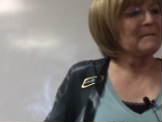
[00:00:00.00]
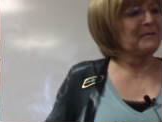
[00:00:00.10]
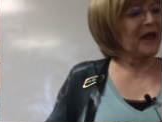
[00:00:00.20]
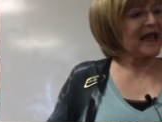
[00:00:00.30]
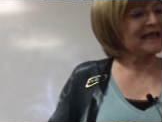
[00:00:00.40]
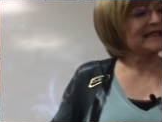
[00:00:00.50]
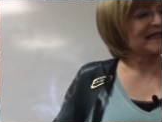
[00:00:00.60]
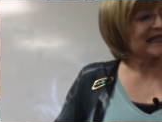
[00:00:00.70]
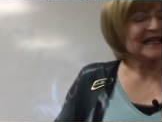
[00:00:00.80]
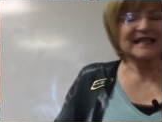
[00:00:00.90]
based
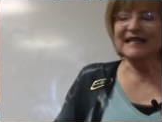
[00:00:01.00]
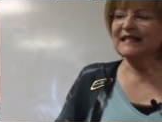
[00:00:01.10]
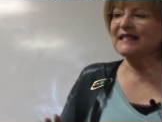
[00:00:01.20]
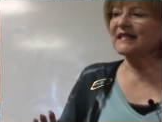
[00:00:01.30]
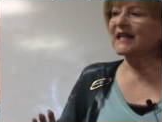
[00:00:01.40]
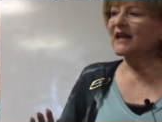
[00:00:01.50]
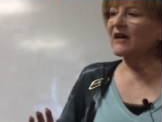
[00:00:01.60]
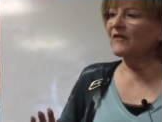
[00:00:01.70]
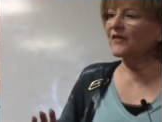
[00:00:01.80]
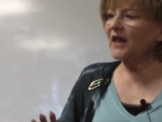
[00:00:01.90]
his
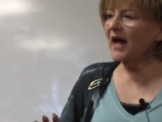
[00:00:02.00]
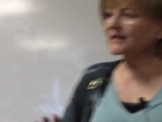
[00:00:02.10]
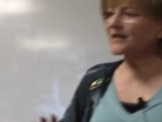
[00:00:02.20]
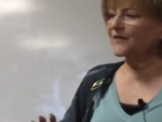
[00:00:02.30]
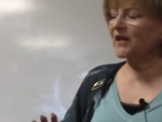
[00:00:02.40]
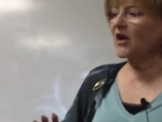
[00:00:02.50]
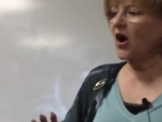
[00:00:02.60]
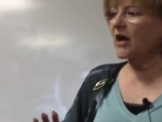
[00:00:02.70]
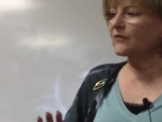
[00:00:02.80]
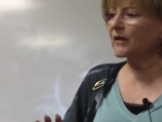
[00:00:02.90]
philosophy
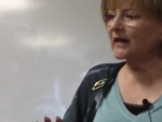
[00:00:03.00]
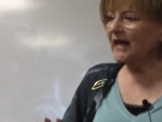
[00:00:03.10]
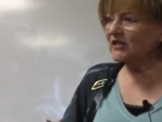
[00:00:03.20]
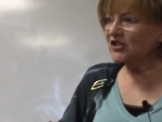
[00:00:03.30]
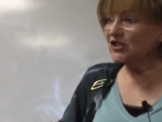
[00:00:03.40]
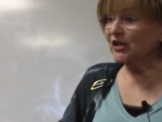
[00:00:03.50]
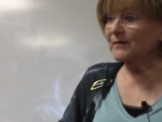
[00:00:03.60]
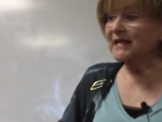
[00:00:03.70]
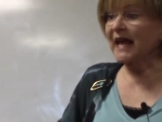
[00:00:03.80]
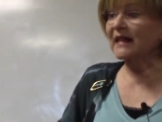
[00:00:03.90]
on
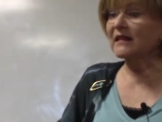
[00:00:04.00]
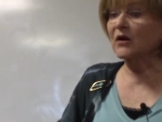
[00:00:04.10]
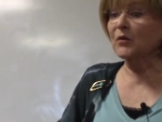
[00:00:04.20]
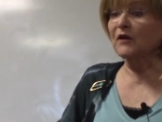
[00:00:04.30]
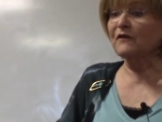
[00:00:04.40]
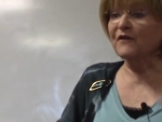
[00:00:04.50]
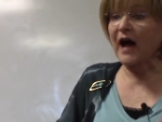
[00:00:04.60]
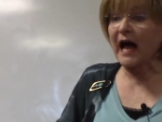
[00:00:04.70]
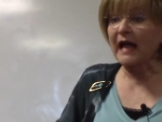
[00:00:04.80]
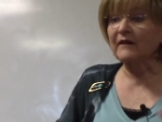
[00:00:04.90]
relationships, and there were
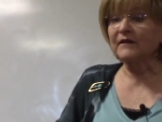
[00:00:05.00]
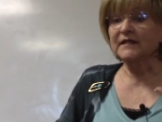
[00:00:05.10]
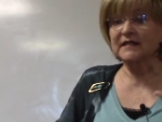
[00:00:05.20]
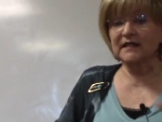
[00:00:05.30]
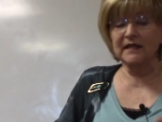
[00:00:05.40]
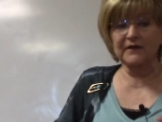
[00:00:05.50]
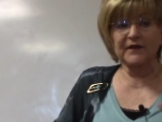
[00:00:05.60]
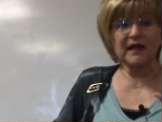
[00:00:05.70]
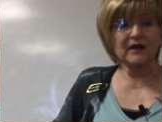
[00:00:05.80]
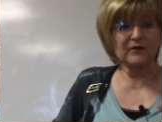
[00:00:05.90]
five
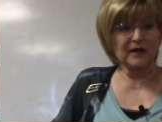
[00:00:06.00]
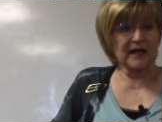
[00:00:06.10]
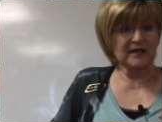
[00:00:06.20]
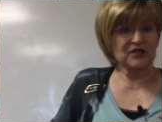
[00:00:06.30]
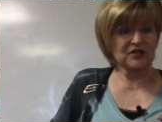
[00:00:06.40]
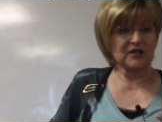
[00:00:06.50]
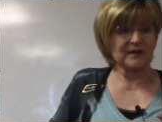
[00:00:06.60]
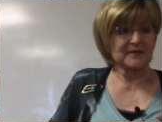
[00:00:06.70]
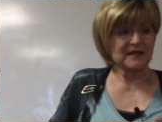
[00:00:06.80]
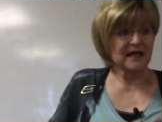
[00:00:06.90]
significant
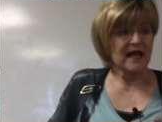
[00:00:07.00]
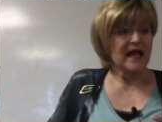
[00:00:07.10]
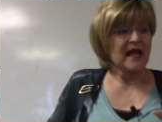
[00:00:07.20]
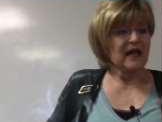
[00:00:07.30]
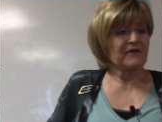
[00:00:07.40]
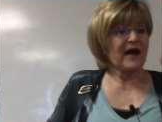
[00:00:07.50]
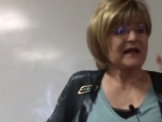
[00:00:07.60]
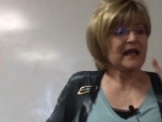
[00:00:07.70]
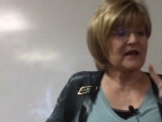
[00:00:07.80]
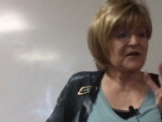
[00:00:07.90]
relationships. If I
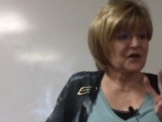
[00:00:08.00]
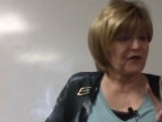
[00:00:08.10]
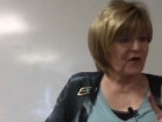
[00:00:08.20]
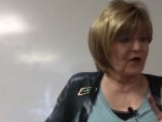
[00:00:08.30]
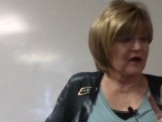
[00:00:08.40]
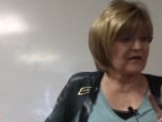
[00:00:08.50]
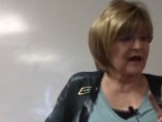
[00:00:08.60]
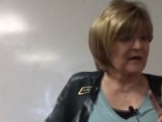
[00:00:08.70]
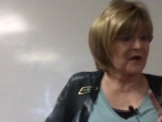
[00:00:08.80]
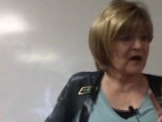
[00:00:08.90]
gave you four of
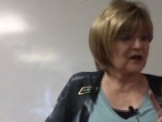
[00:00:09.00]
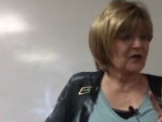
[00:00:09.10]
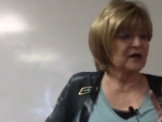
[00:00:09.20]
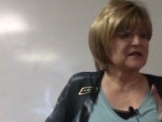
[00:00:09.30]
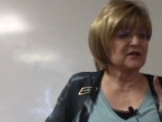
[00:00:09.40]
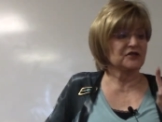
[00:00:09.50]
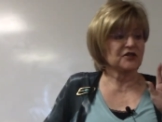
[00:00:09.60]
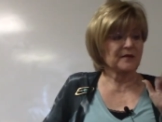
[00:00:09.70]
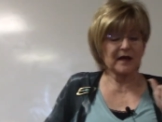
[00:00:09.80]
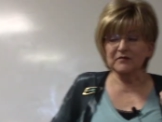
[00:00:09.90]
them on a quiz, you
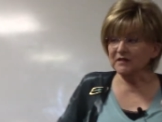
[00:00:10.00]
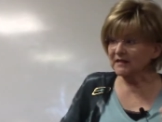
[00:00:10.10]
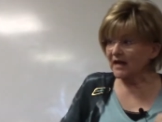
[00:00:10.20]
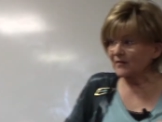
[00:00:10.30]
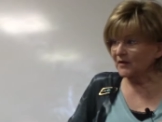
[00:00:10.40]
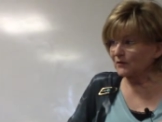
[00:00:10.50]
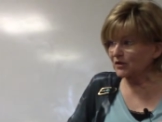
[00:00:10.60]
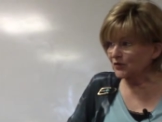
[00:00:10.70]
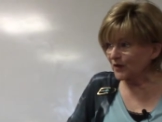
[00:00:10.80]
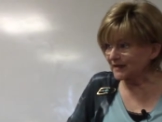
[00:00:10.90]
should be able to tell me
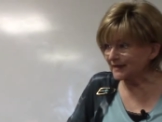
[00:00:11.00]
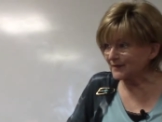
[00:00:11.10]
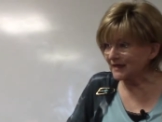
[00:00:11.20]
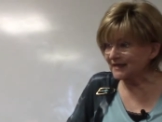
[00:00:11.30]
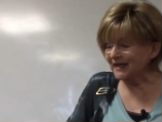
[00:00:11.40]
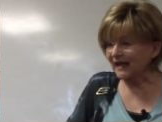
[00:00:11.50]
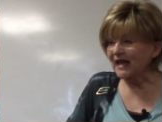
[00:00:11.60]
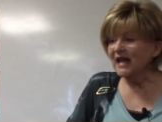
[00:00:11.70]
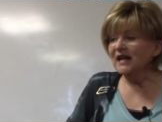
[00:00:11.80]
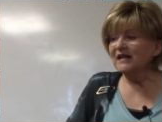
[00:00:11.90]
which one's missing.
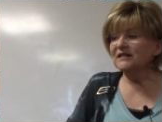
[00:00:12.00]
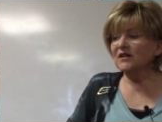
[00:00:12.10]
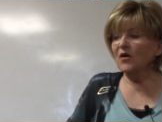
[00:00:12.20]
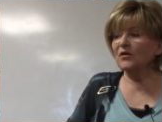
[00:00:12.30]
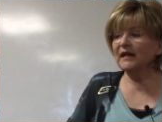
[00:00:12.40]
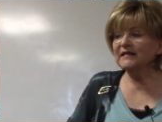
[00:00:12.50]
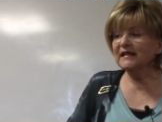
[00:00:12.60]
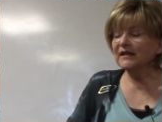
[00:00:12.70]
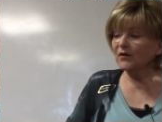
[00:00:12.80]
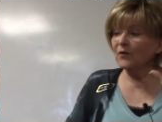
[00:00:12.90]
So let's
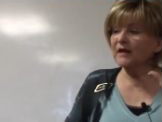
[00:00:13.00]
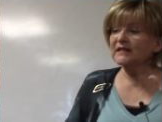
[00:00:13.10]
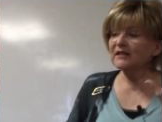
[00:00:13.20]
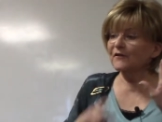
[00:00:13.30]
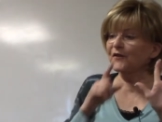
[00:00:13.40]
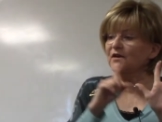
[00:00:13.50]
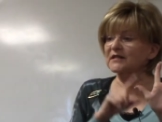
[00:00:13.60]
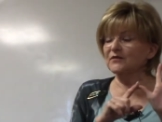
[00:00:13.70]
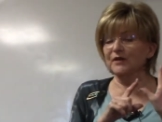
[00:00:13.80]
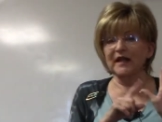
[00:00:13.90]
hear what's the
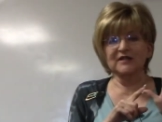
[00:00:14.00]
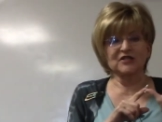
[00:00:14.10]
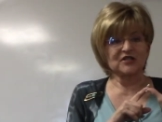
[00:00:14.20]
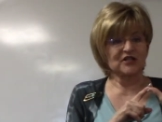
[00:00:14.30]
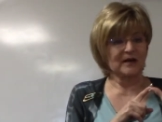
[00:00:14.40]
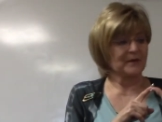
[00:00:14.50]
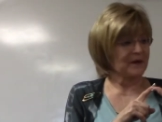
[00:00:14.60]
first relationship?